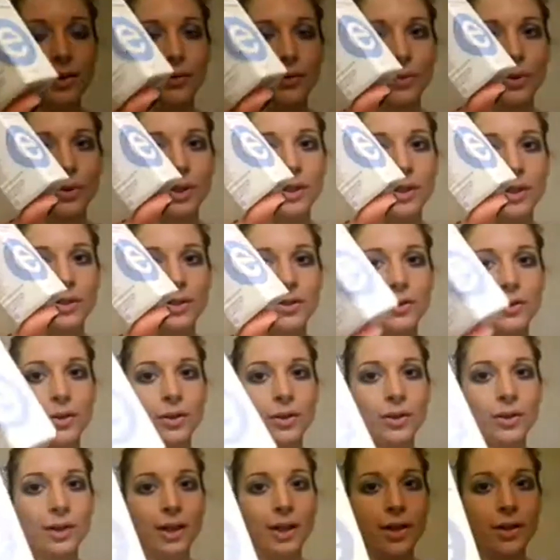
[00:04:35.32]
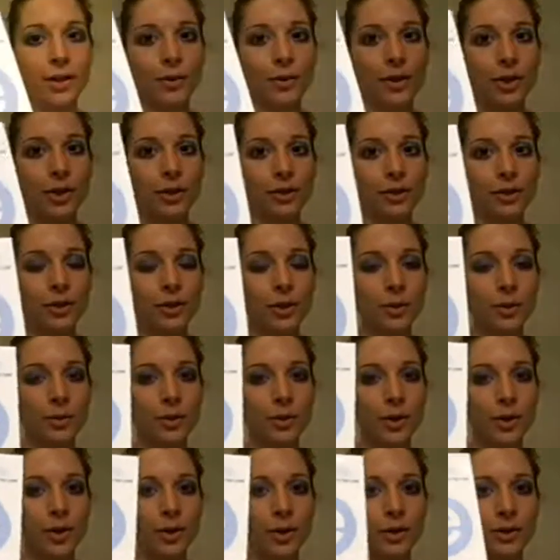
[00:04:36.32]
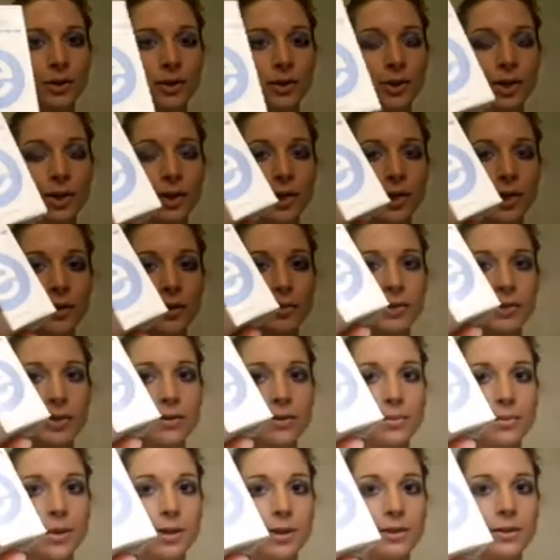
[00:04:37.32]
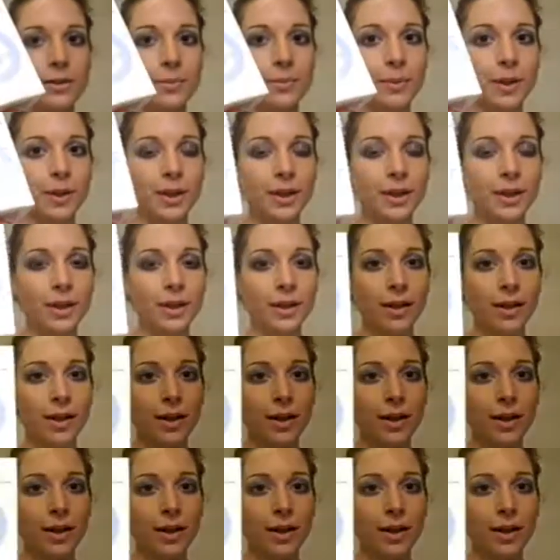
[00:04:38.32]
one is non-yellowing top coat, which is meant to be